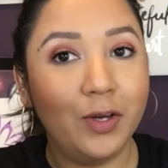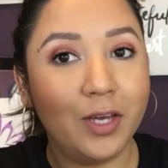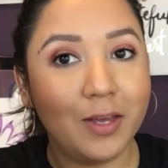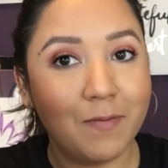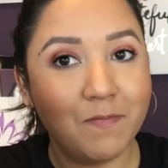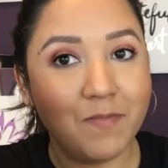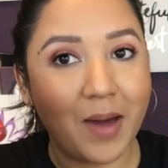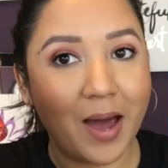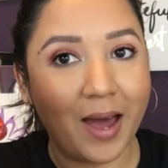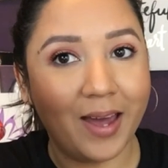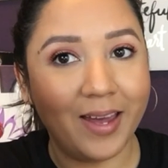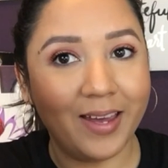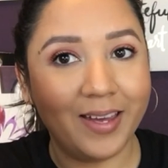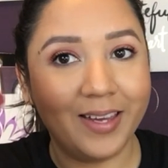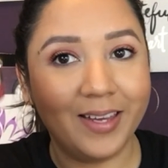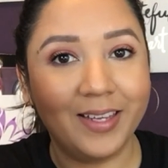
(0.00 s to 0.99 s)
It
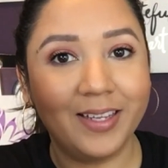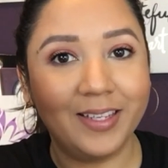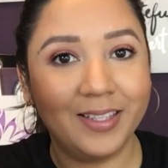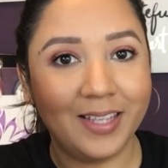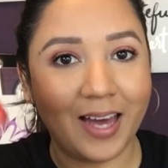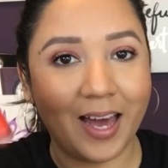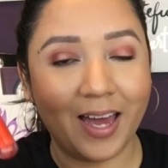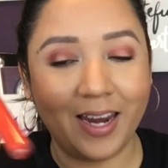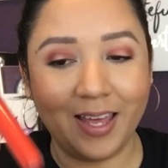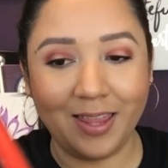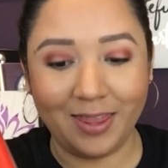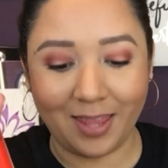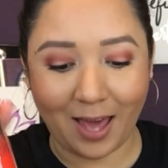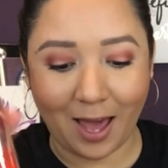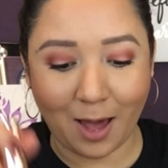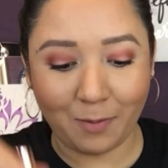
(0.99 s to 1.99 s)
might not end
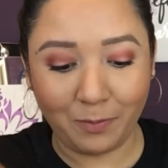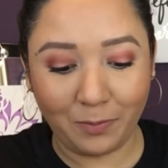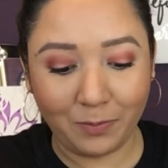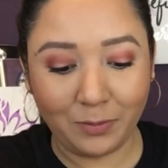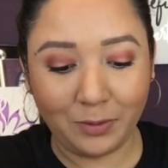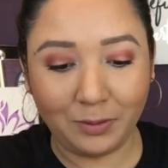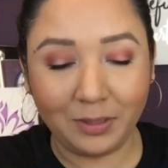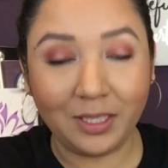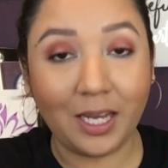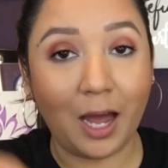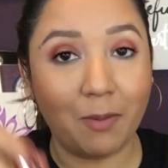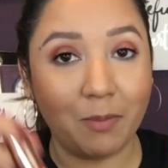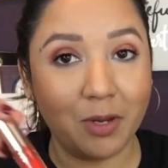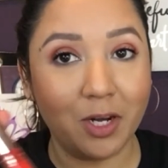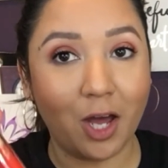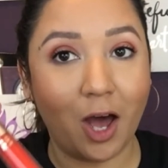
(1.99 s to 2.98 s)
up
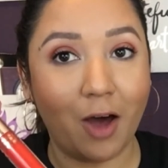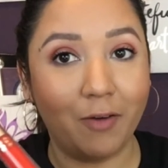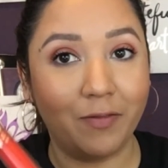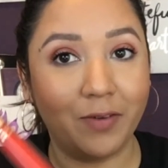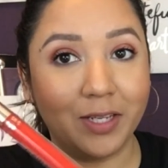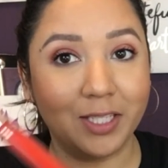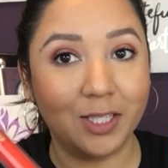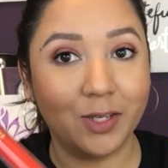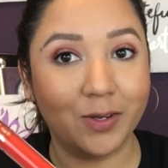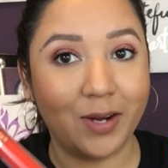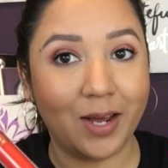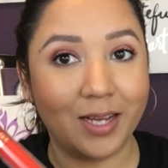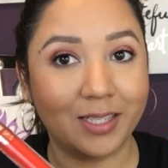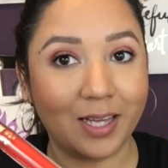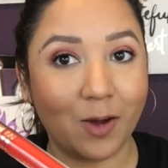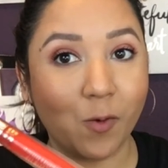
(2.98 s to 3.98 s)
coming off as good
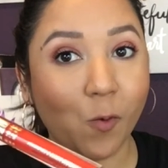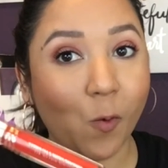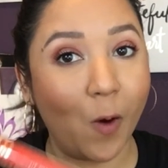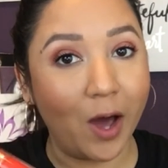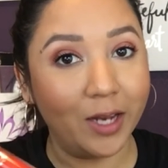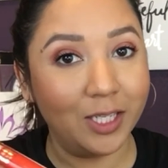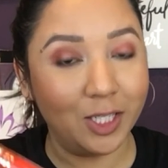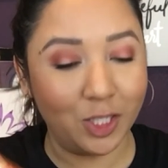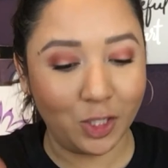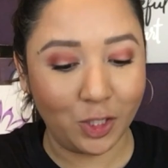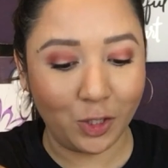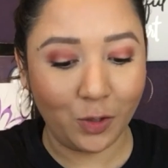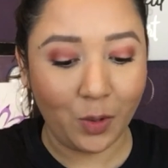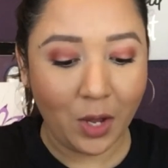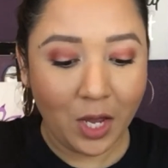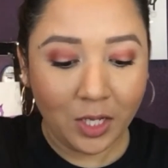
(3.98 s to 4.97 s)
as I want
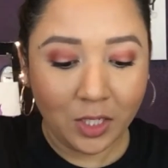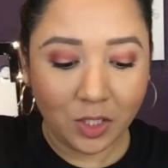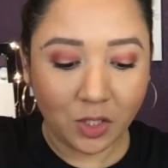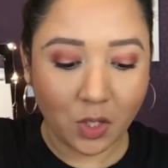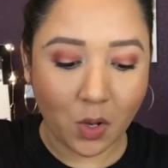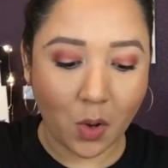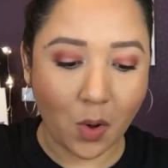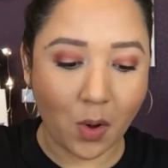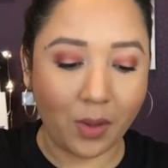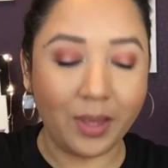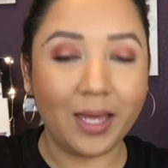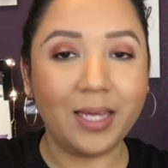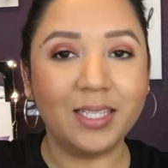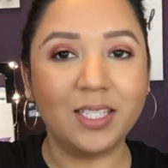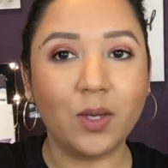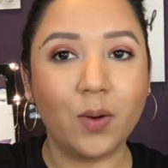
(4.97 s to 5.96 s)
to. So
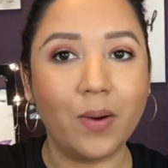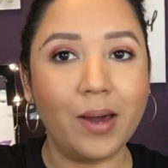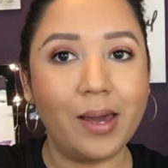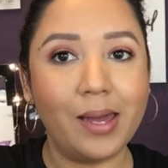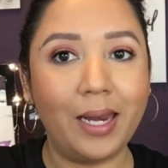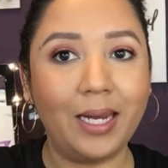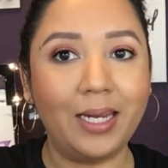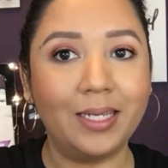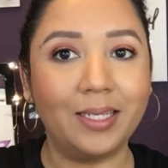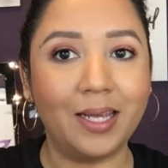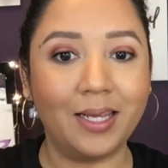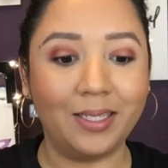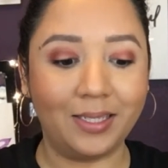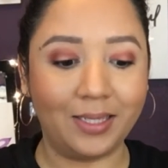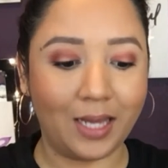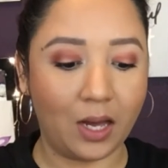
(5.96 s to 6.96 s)
let's go ahead and
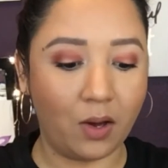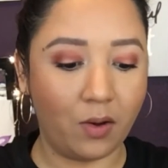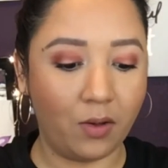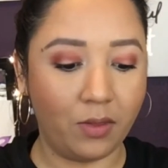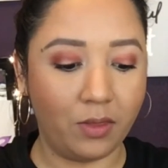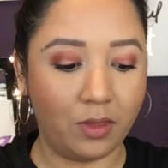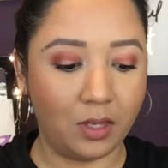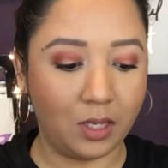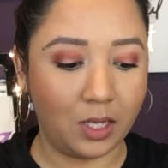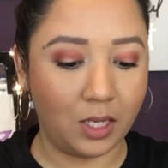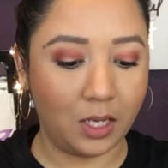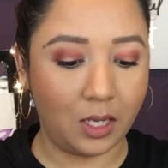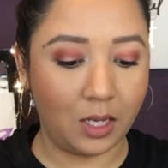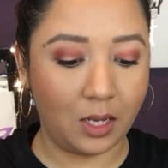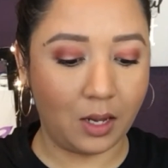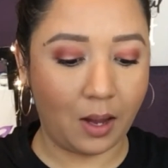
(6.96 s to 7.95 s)
test out
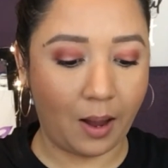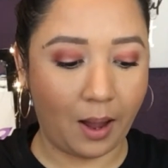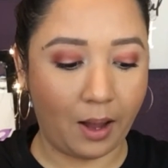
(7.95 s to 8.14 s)
the